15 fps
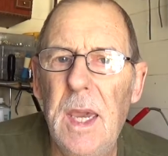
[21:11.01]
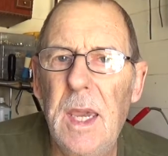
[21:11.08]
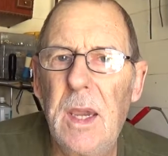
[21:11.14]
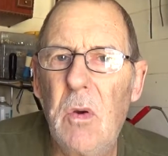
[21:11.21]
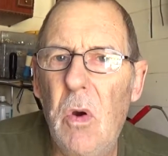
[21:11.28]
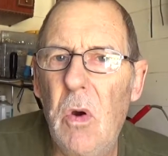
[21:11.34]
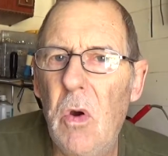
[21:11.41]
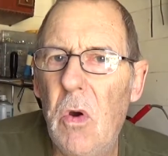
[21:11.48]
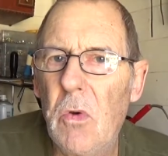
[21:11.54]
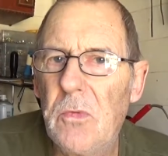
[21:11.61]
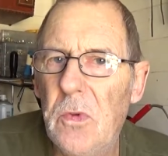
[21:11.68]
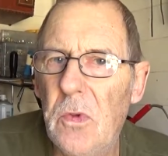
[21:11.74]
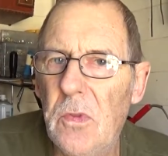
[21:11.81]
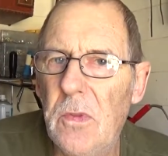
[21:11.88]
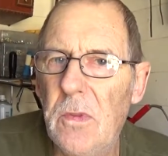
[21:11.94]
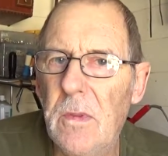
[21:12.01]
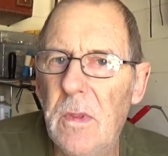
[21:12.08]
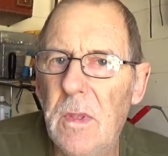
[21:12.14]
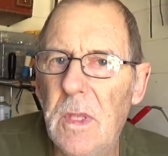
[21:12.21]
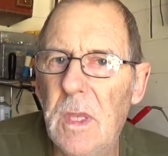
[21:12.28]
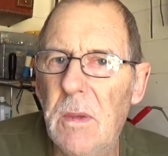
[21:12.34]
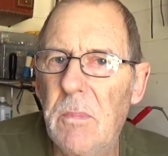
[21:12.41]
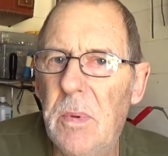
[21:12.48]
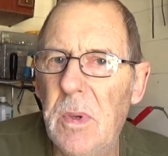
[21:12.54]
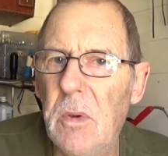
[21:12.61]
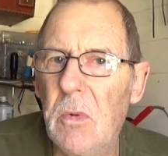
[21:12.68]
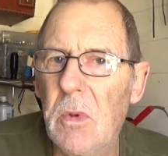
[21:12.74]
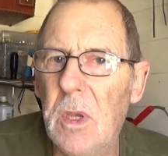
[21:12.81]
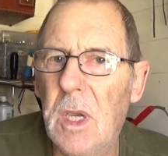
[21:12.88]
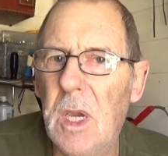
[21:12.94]
quite often them people,
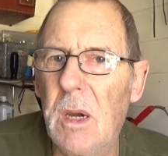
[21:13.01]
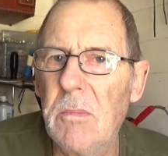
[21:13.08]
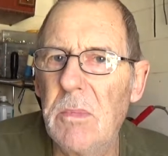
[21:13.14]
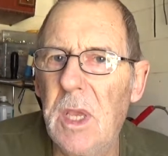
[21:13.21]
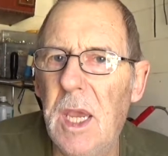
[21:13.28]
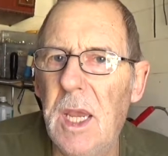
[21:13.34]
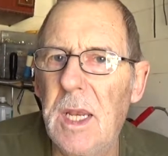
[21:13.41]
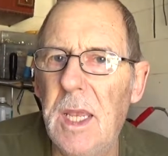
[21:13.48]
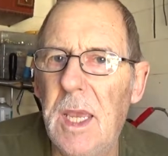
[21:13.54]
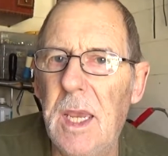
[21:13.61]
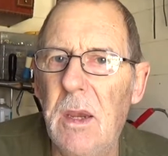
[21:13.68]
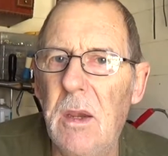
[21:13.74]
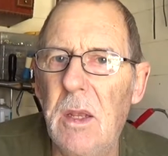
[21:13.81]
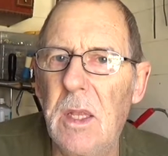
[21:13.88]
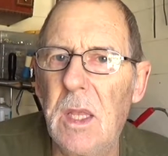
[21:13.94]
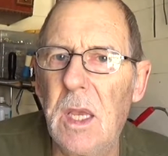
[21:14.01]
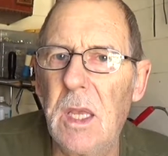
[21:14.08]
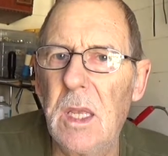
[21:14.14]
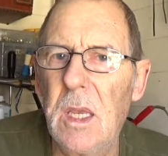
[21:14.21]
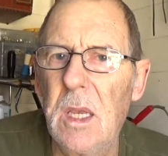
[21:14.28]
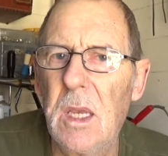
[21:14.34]
they come down here and that